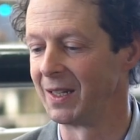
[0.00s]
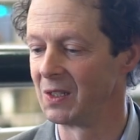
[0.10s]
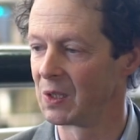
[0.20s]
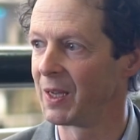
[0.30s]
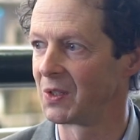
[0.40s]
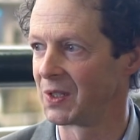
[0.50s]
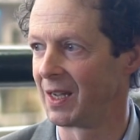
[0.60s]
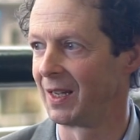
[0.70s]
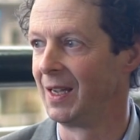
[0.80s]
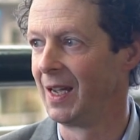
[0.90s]
It's about
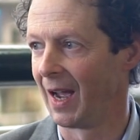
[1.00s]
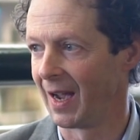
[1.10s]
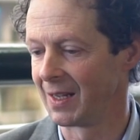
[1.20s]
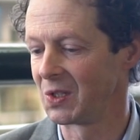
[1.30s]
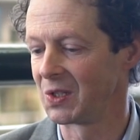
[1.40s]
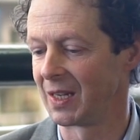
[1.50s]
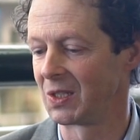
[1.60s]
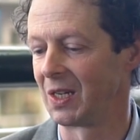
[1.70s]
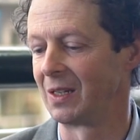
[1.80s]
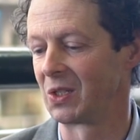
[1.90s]
saying, as
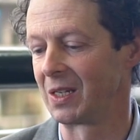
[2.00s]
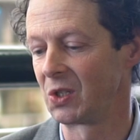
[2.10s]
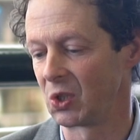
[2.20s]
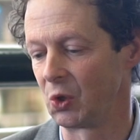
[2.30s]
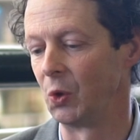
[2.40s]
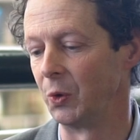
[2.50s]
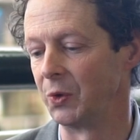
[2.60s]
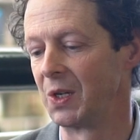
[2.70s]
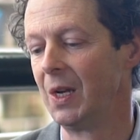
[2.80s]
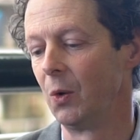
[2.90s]
settings, as schools,